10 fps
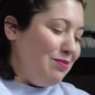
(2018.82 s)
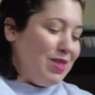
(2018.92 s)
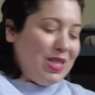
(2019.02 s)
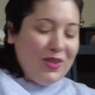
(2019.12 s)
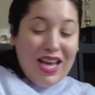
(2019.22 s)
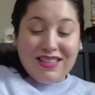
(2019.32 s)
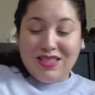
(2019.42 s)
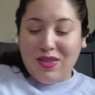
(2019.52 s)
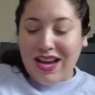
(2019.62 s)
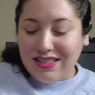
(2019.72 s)
So yeah,
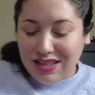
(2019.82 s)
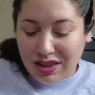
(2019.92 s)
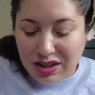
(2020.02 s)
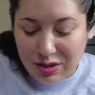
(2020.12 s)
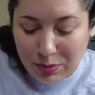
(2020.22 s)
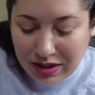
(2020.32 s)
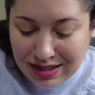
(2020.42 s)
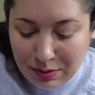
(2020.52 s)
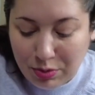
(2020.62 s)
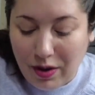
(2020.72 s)
so that is the third works
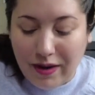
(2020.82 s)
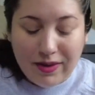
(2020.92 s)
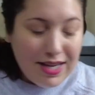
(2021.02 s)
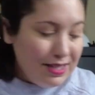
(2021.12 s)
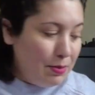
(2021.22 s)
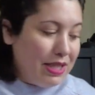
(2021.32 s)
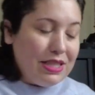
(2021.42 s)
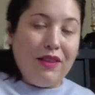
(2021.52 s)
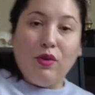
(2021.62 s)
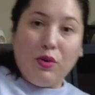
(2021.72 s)
in progress because
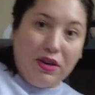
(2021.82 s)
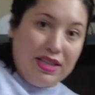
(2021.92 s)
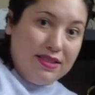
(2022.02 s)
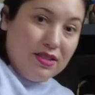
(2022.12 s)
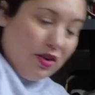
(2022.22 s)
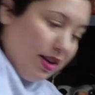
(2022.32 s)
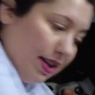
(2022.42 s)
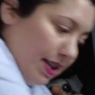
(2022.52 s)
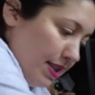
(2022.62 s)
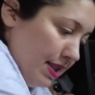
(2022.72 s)
I've already started
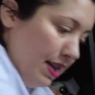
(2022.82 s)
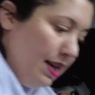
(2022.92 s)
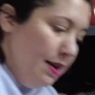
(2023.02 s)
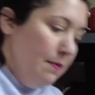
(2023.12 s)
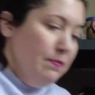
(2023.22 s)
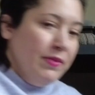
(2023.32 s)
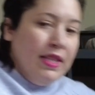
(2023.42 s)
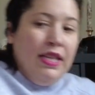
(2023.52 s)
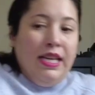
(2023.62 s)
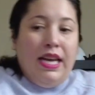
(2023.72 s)
it.
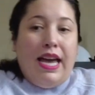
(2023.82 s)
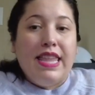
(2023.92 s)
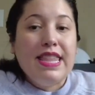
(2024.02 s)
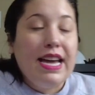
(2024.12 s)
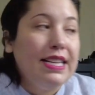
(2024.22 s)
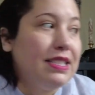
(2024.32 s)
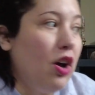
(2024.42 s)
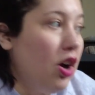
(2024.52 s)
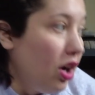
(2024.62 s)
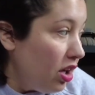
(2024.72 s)
And that is
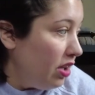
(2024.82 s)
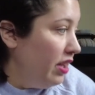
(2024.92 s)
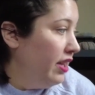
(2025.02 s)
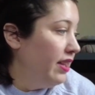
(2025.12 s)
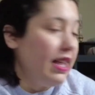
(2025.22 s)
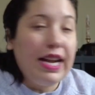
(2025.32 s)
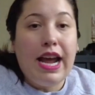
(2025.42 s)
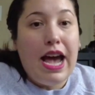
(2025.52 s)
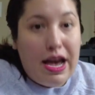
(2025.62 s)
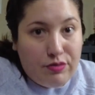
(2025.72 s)
all that I
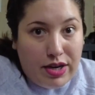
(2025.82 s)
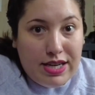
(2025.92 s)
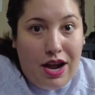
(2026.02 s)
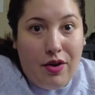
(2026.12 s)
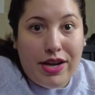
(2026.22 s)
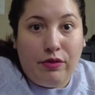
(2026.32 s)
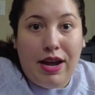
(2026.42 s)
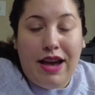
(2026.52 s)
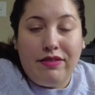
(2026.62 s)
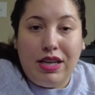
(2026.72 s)
have right now. I don't
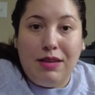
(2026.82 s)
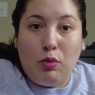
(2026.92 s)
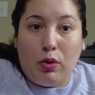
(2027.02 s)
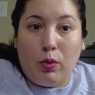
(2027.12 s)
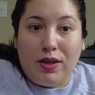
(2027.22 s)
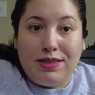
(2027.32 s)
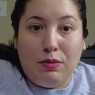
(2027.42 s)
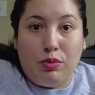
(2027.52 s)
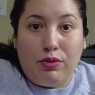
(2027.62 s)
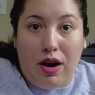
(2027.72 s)
have any more works
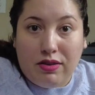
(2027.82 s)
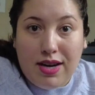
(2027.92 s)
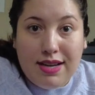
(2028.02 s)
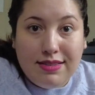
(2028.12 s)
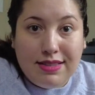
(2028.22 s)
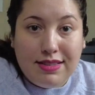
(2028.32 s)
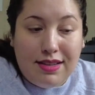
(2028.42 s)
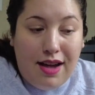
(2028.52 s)
in progress.